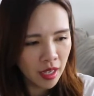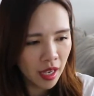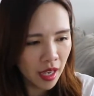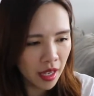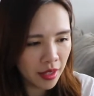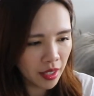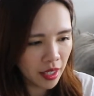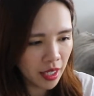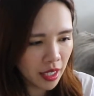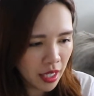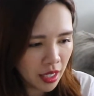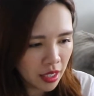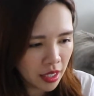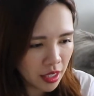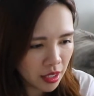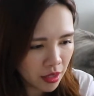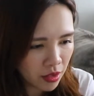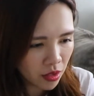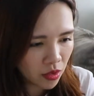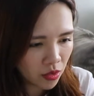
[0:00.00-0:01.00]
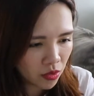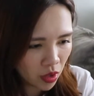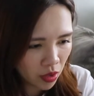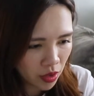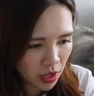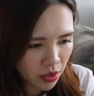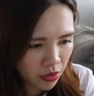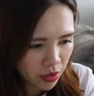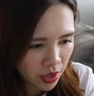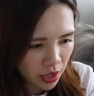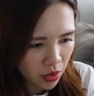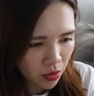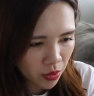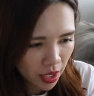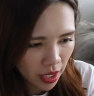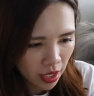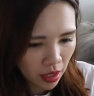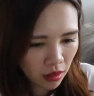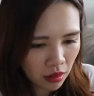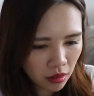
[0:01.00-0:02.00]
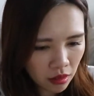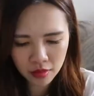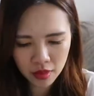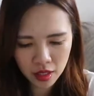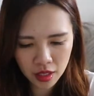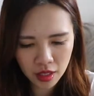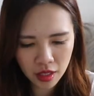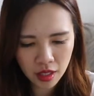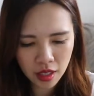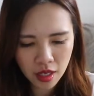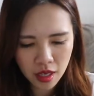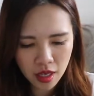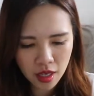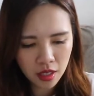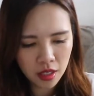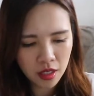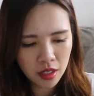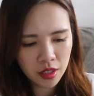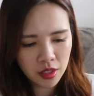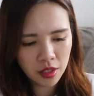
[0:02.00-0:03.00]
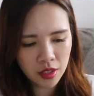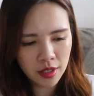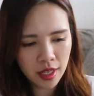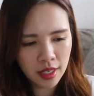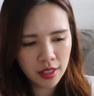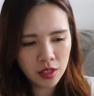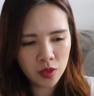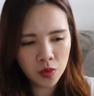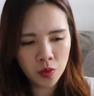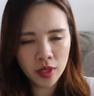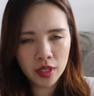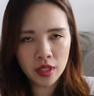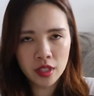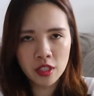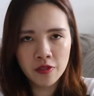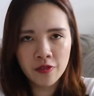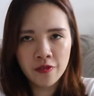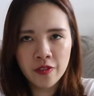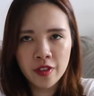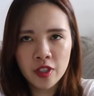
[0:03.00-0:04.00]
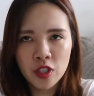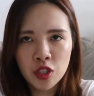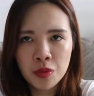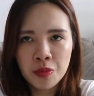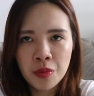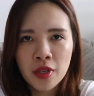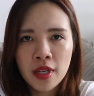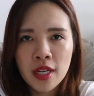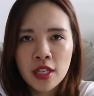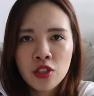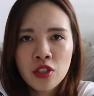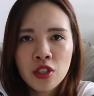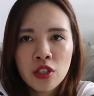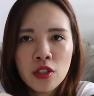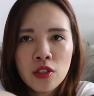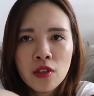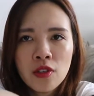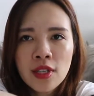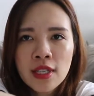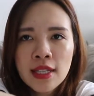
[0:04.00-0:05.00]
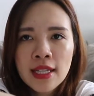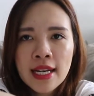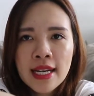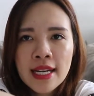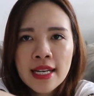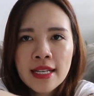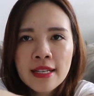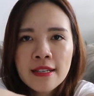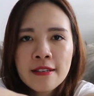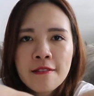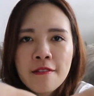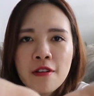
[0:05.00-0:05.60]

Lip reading: And again, roll it really well. So that's what this finished product should look like.